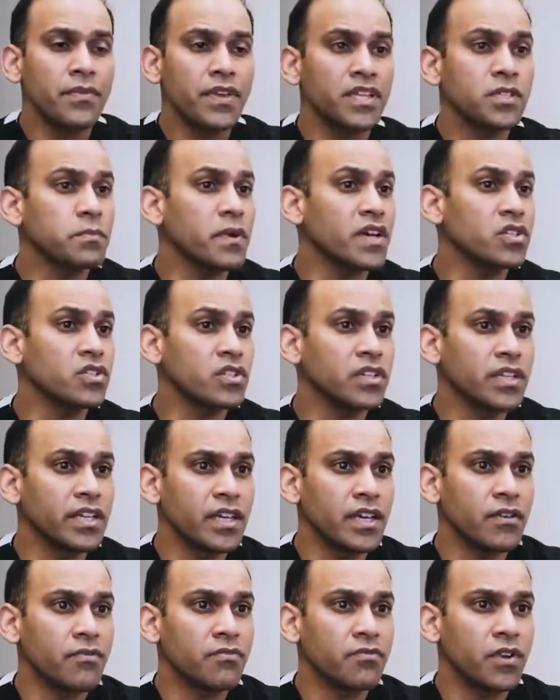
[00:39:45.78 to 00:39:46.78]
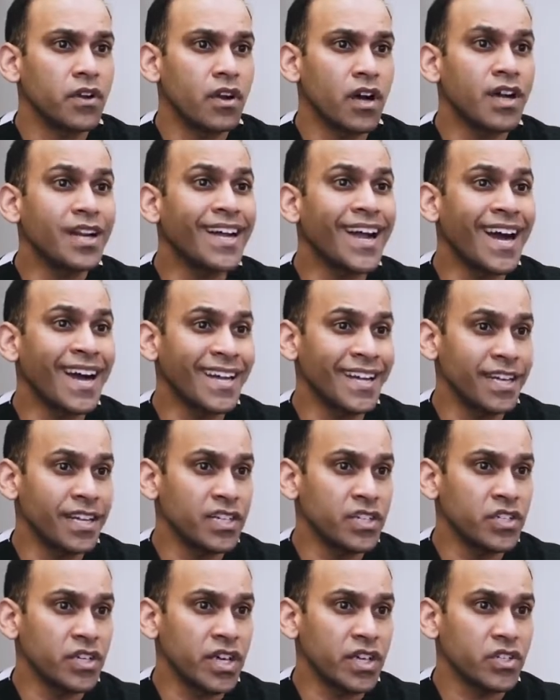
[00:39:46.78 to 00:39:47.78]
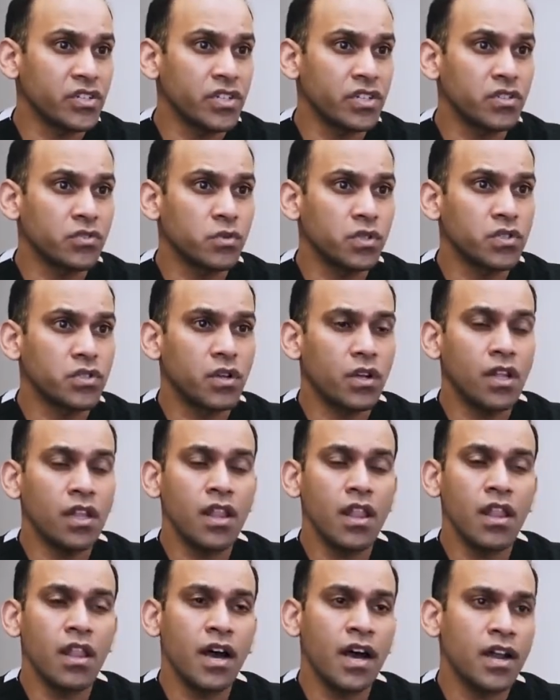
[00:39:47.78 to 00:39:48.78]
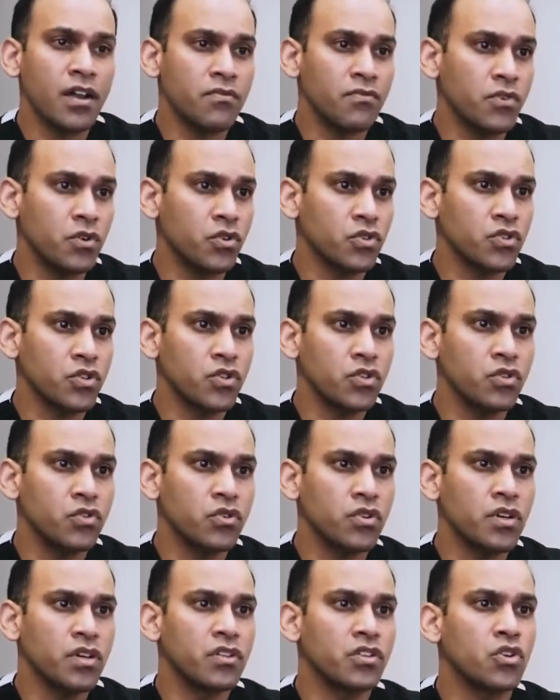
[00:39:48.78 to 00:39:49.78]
Especially if they're unguided injections, which a lot of folks are doing.